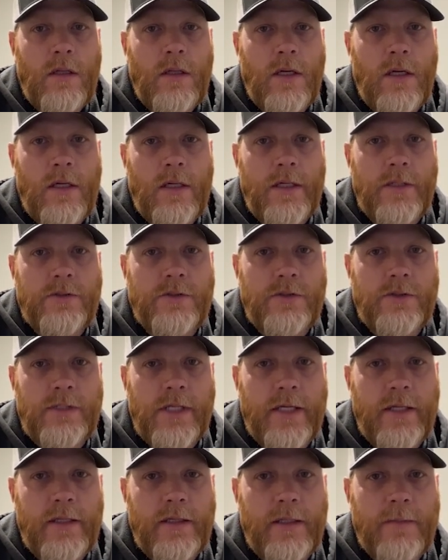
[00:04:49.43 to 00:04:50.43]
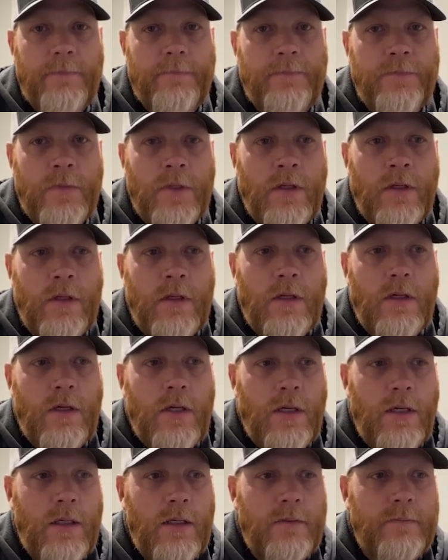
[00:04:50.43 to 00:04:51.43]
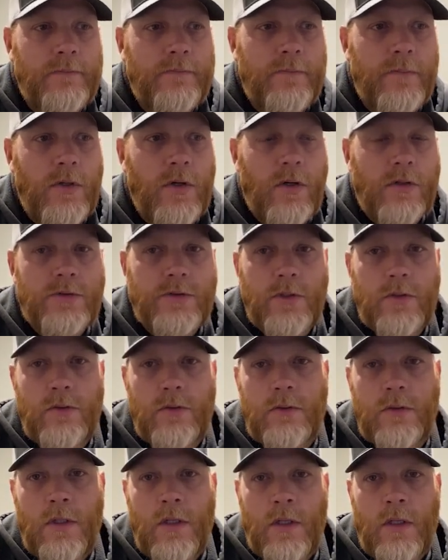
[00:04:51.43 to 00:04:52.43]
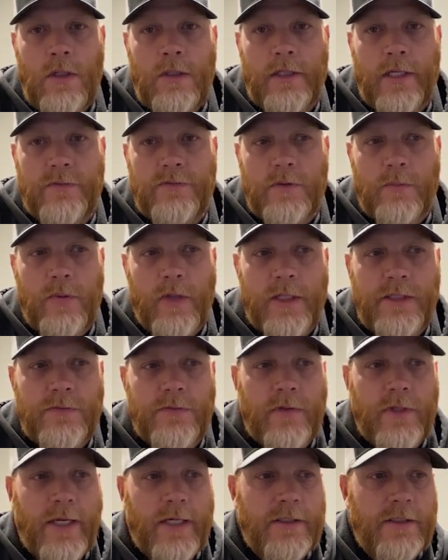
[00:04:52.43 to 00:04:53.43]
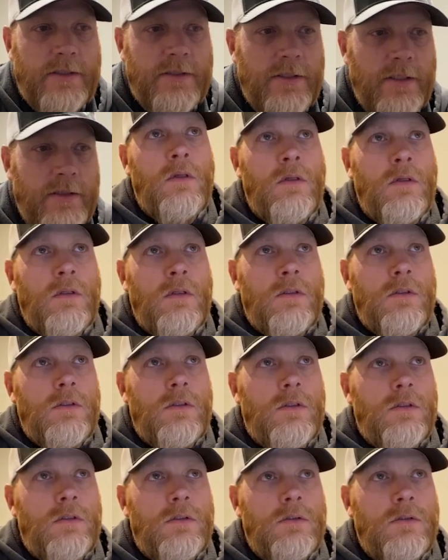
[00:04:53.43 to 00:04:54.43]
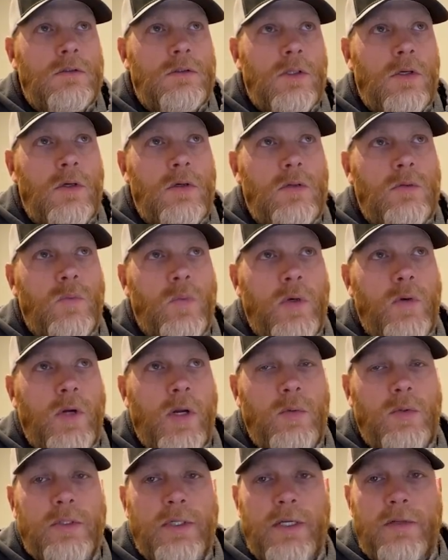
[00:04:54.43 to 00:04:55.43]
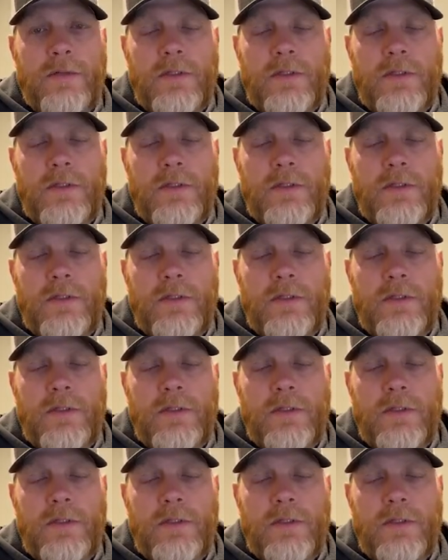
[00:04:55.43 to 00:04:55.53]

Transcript: as you're setting them, but also gives a place for that to sit. So we were able to get